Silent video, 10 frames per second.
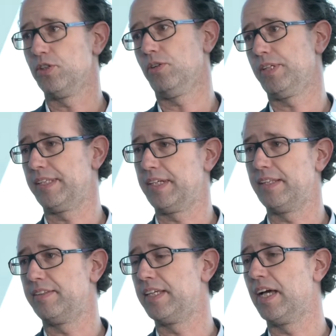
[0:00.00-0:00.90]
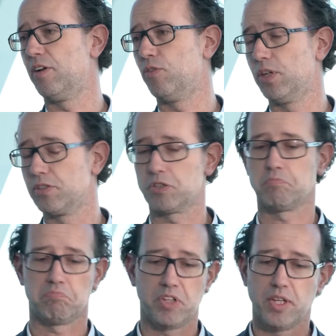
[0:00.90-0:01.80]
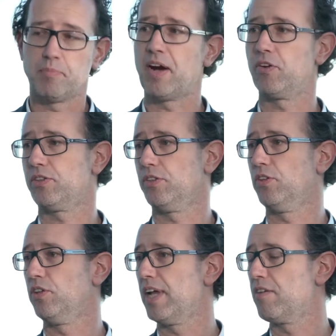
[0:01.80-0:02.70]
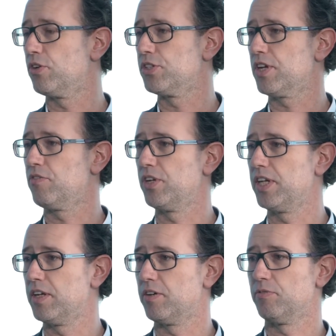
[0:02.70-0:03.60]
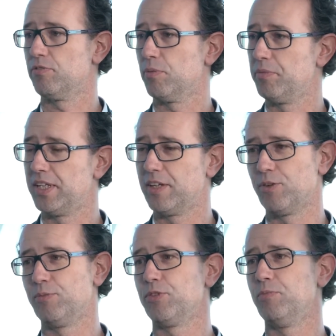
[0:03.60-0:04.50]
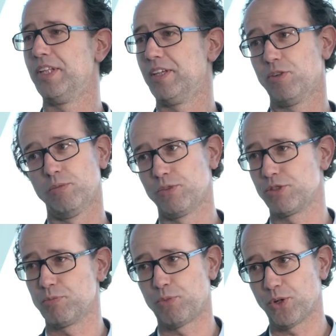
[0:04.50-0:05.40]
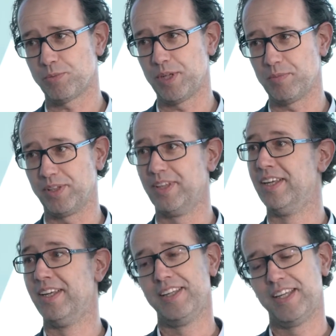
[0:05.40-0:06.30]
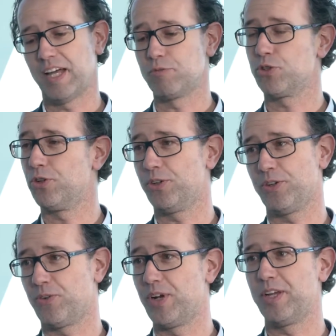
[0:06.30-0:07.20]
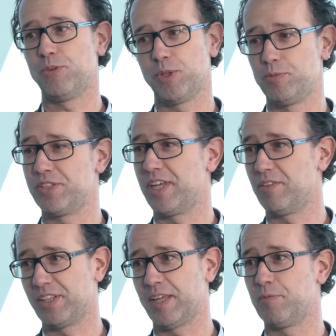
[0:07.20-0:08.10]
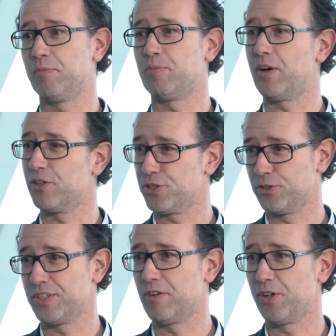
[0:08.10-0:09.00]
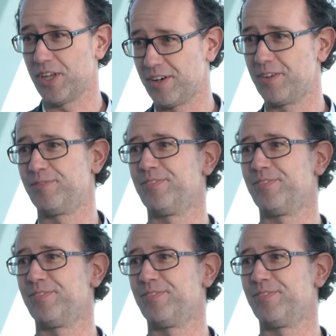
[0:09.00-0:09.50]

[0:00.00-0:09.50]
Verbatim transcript: you know that an IT guy runs a marathon on average every year from meeting room to meeting room to support people, I'm sure you'll agree we'll be saving them a pair of shoes every year.